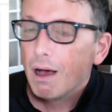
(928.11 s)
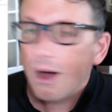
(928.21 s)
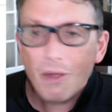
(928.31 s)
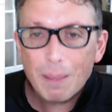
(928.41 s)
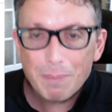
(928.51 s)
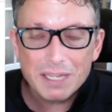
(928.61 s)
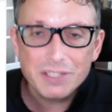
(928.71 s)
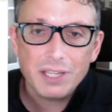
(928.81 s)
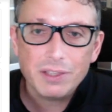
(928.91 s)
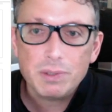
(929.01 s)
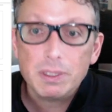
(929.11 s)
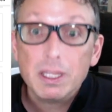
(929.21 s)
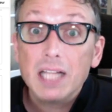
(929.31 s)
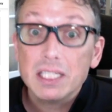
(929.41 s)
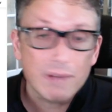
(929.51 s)
all that being said, there's
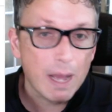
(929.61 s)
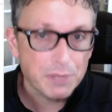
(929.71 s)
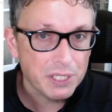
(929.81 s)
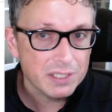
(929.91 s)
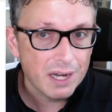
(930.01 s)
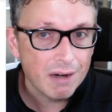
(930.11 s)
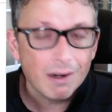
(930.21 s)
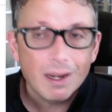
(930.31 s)
lots of options there.